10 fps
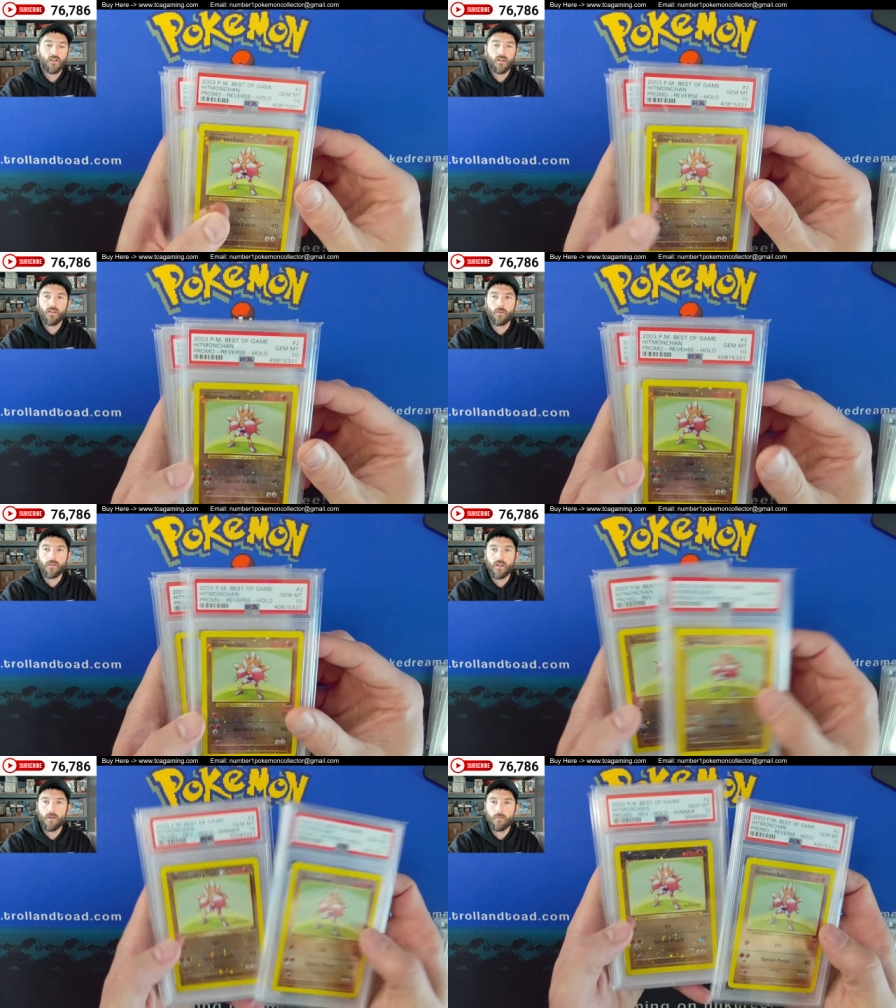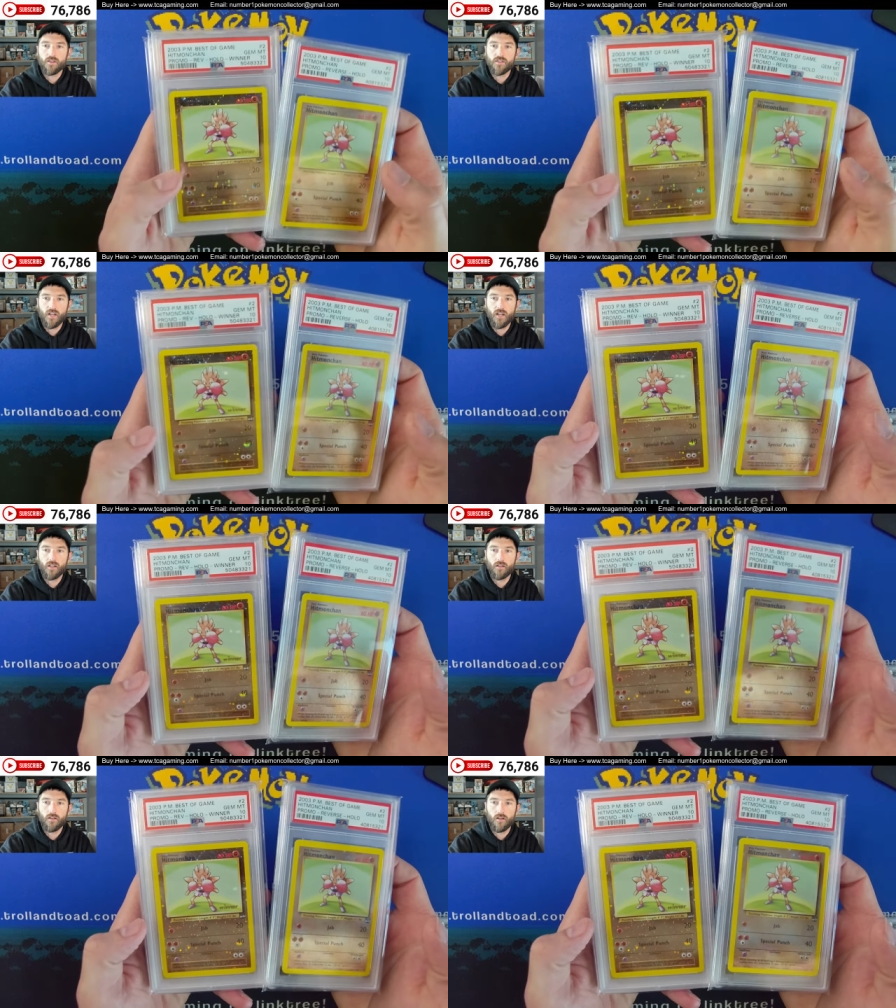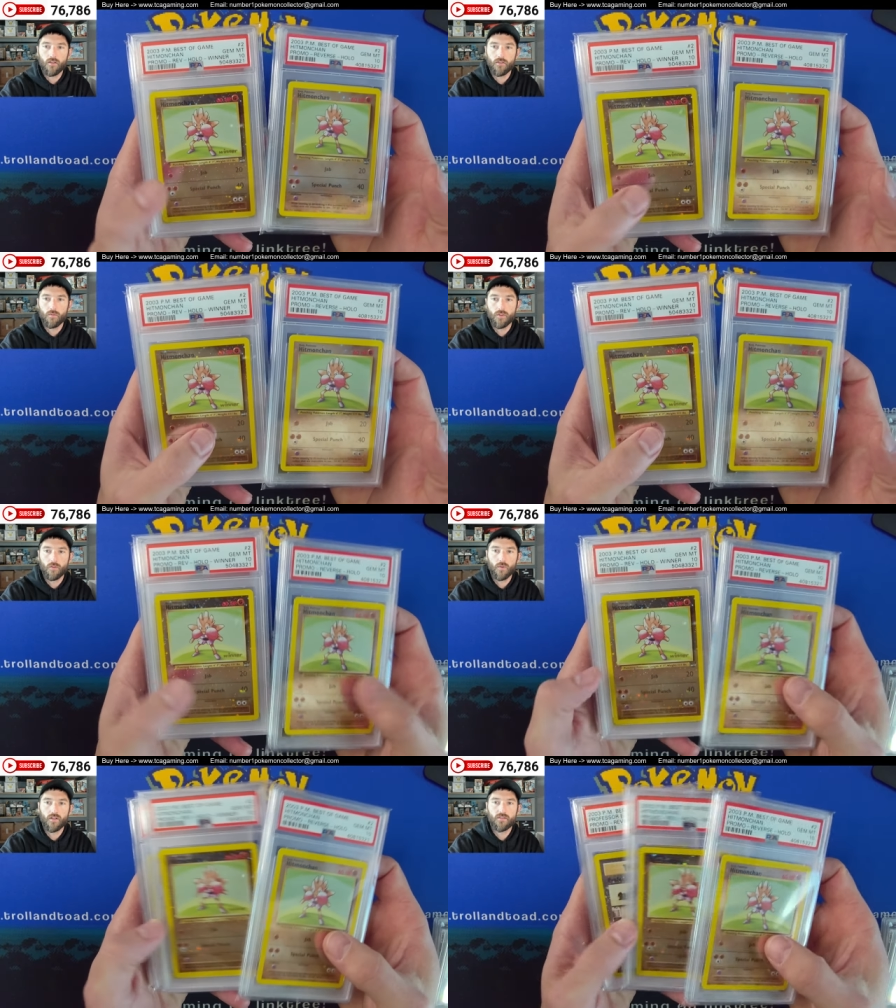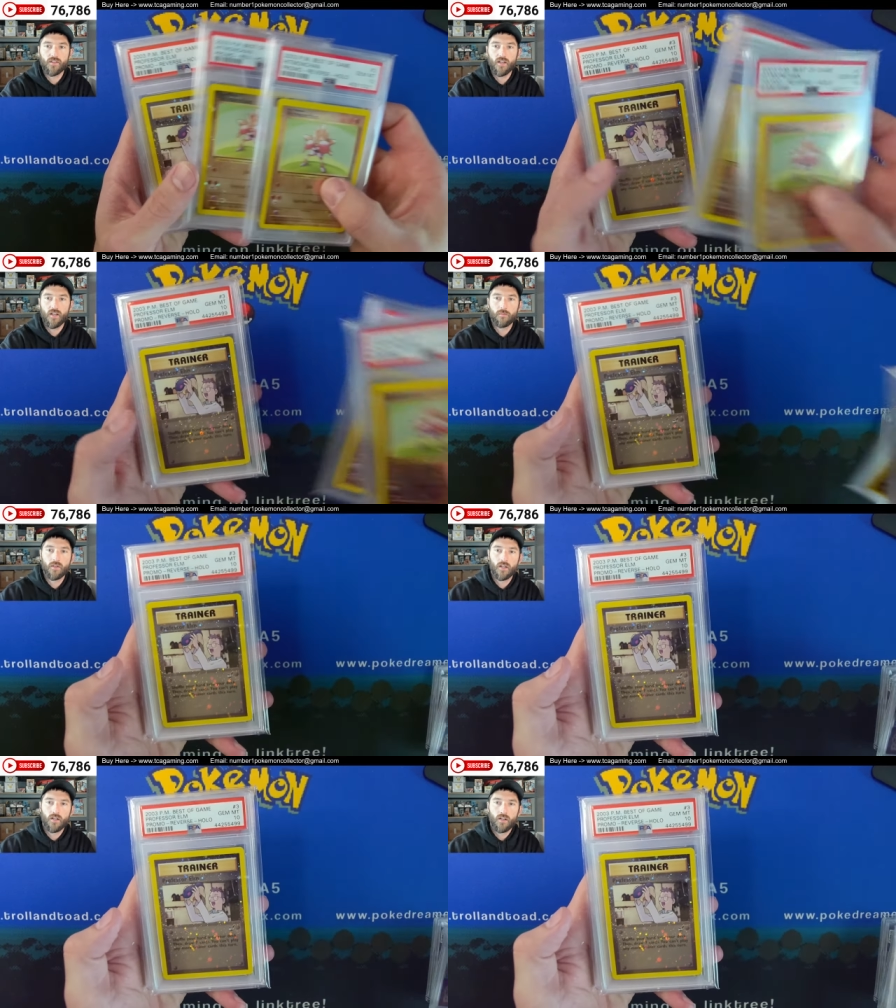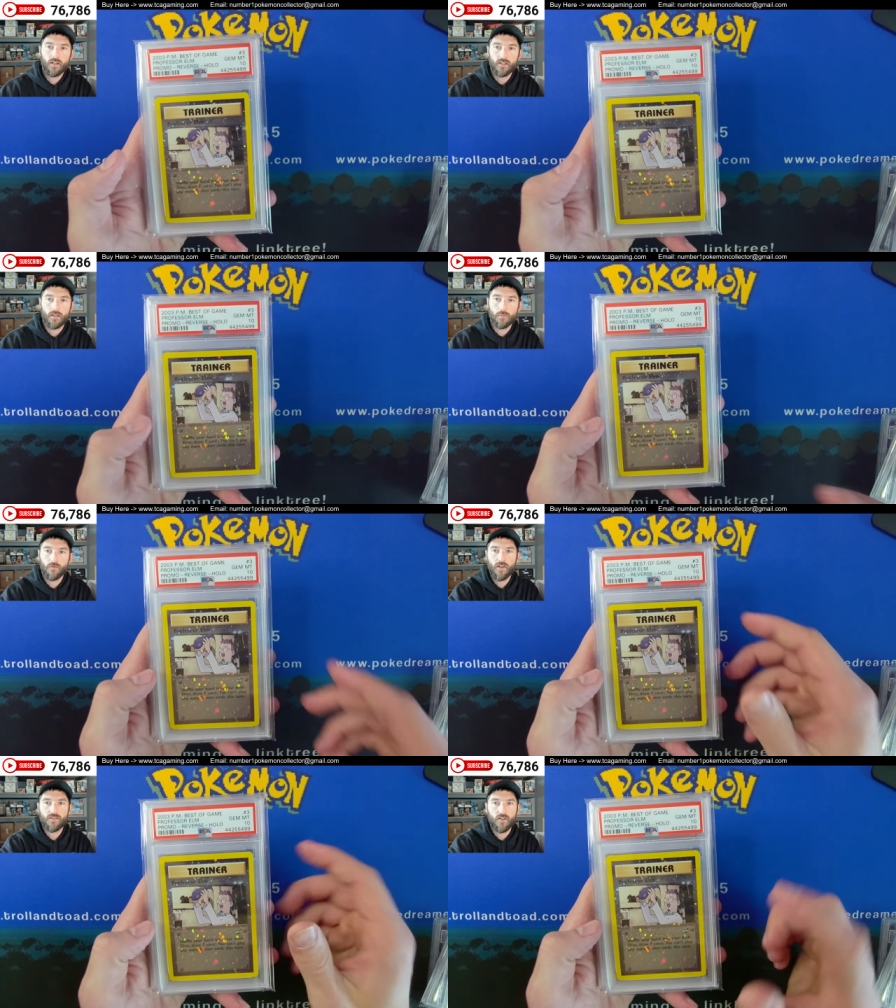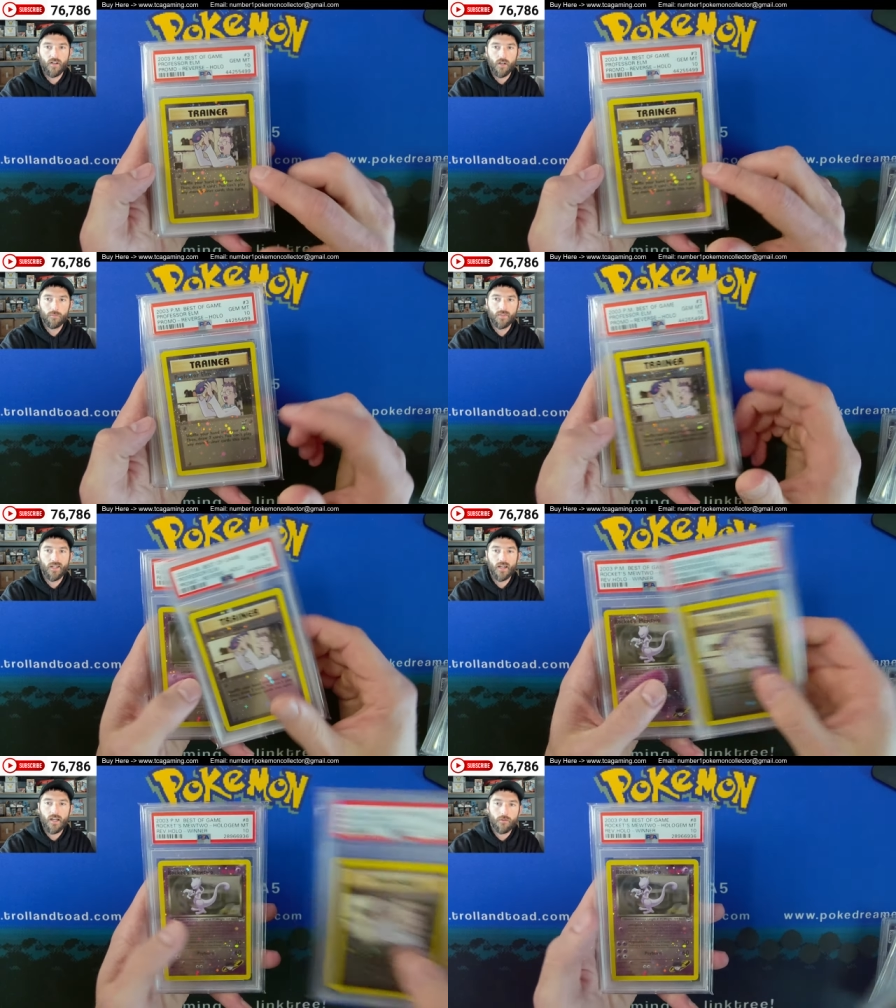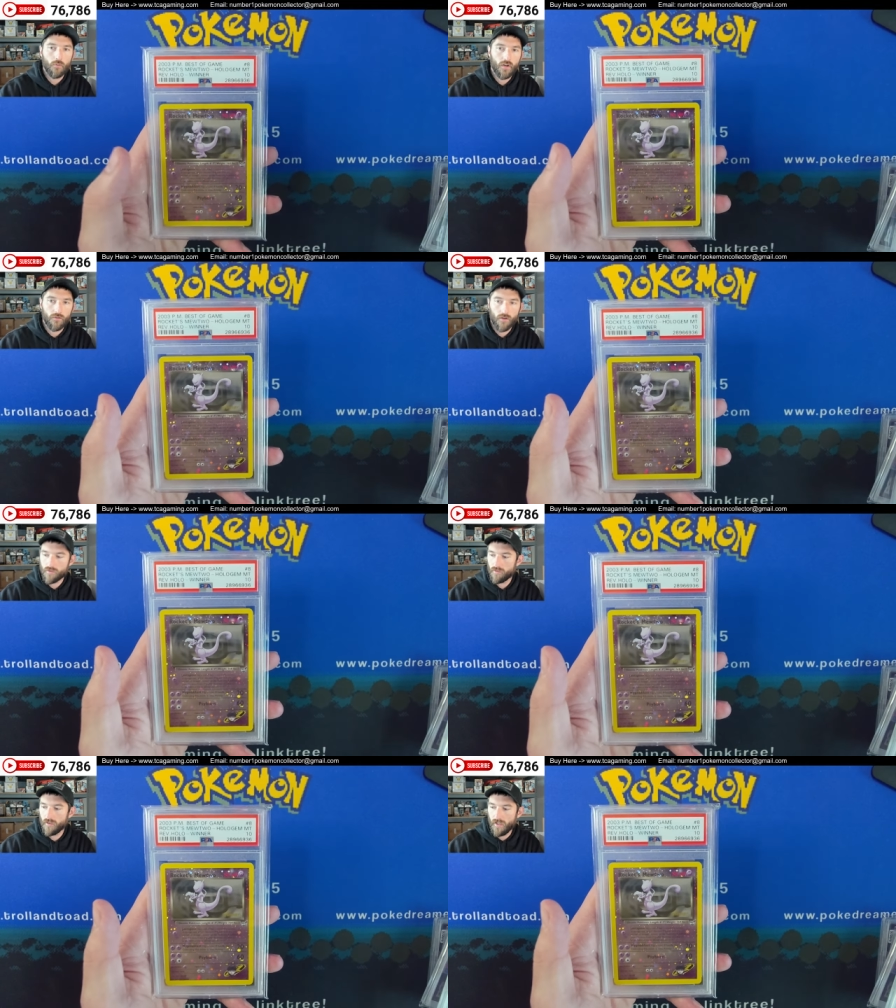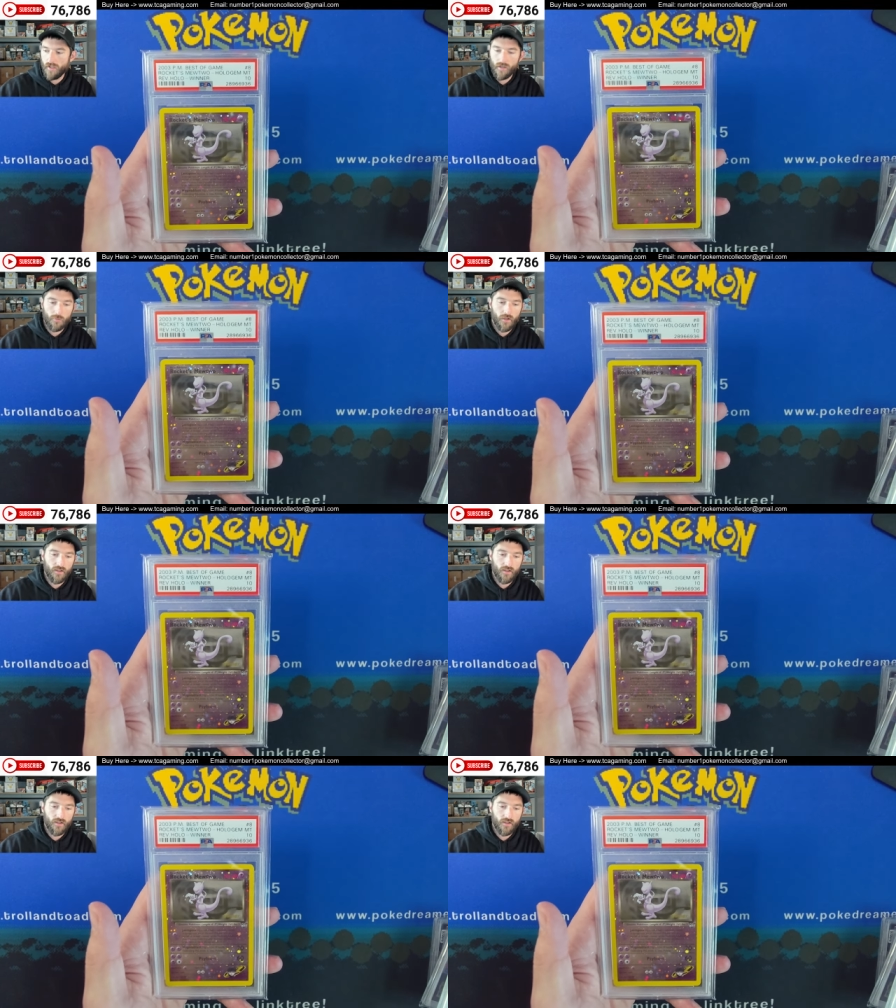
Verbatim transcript: Then we have the Hitmonchan, also with the winner stamp. Got the Professor Elm, did not have a winner version that anybody